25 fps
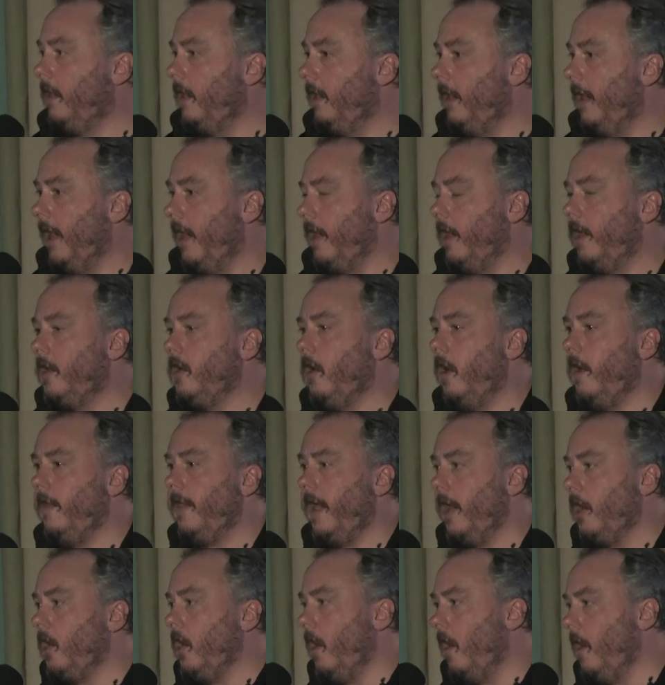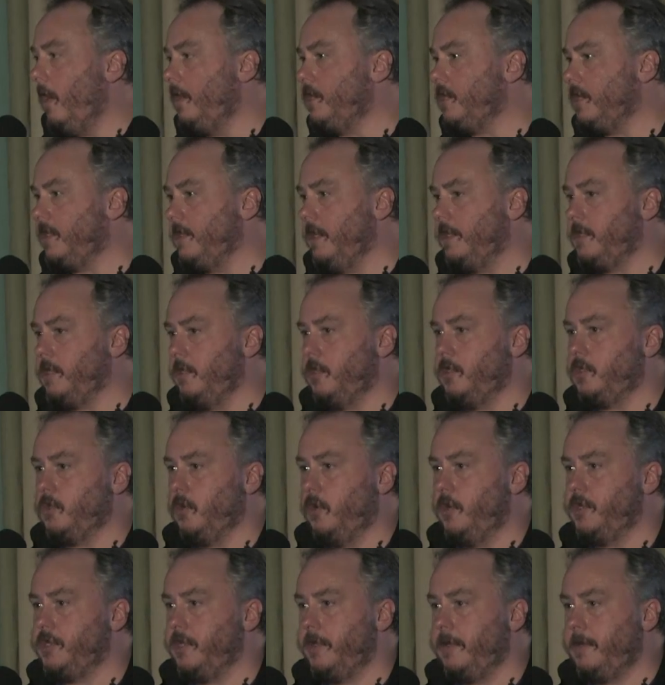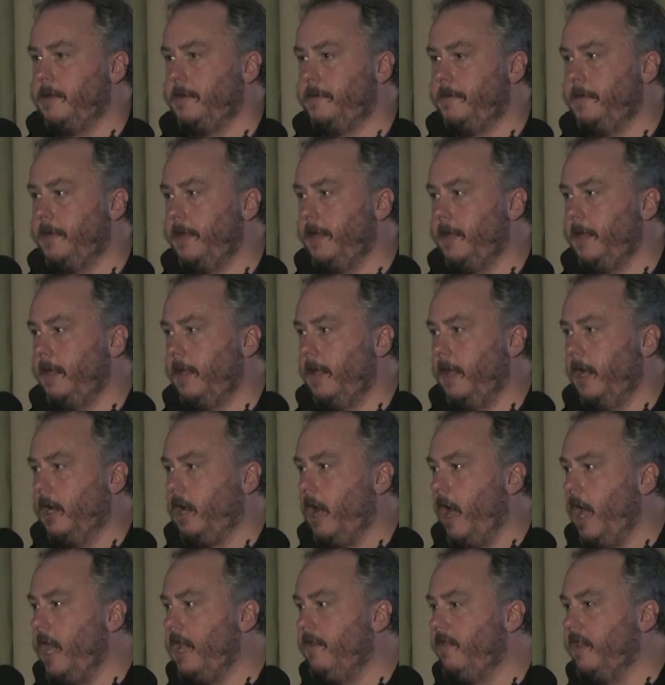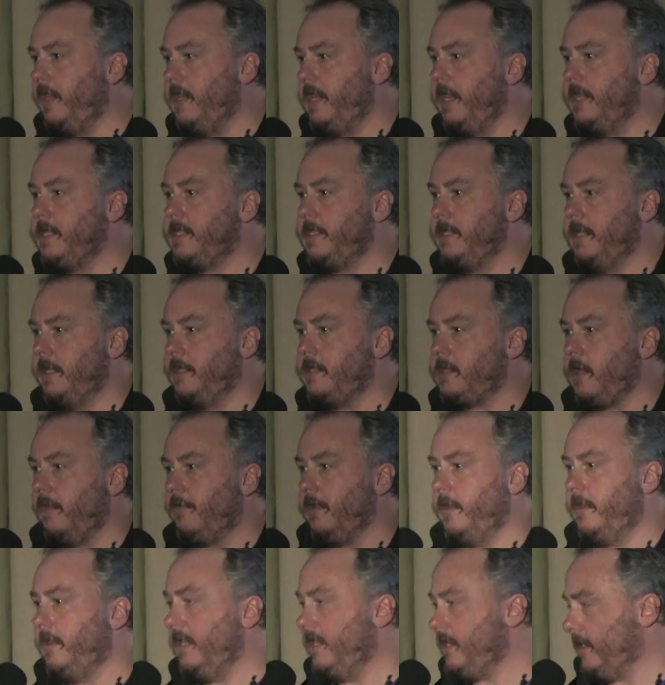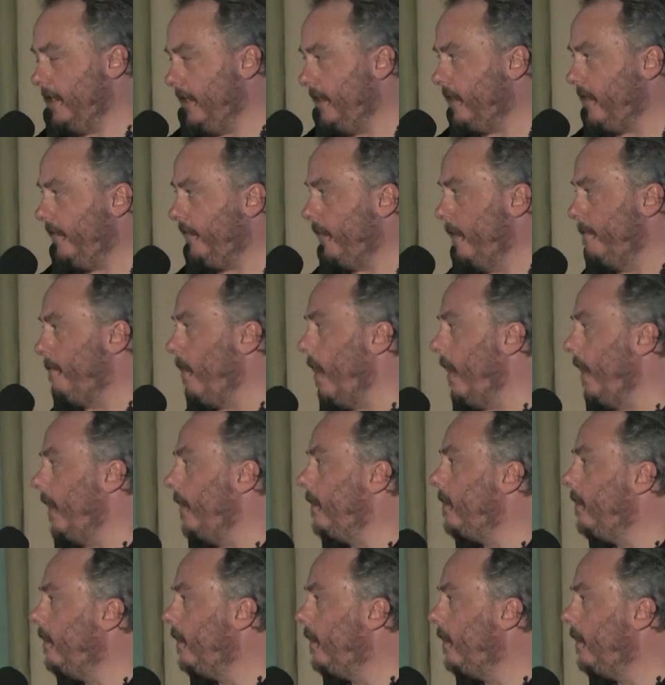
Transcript: And I call that a consciousness insurgent, a kind of a dissident of the mind.